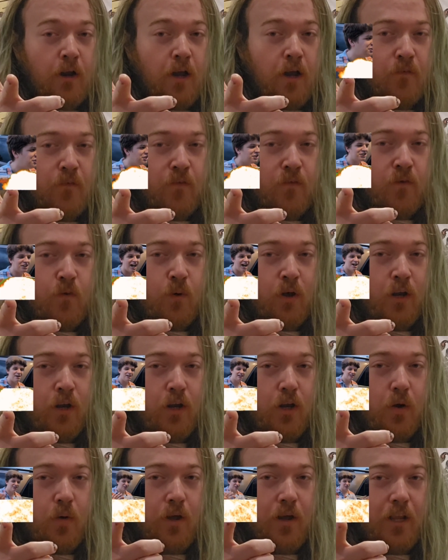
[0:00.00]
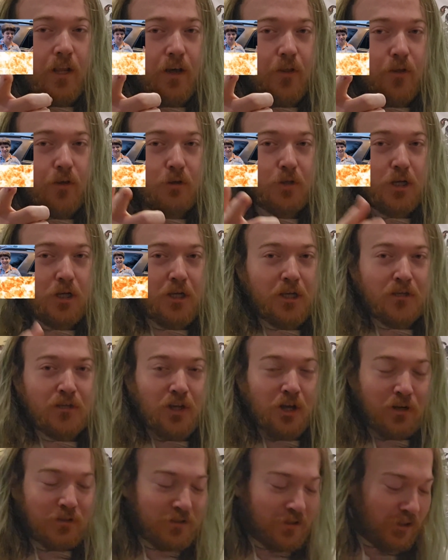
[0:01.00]
off if you want to know any other junkie
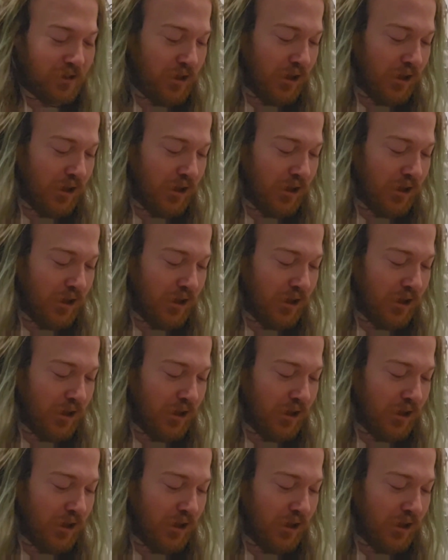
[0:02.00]
songs in the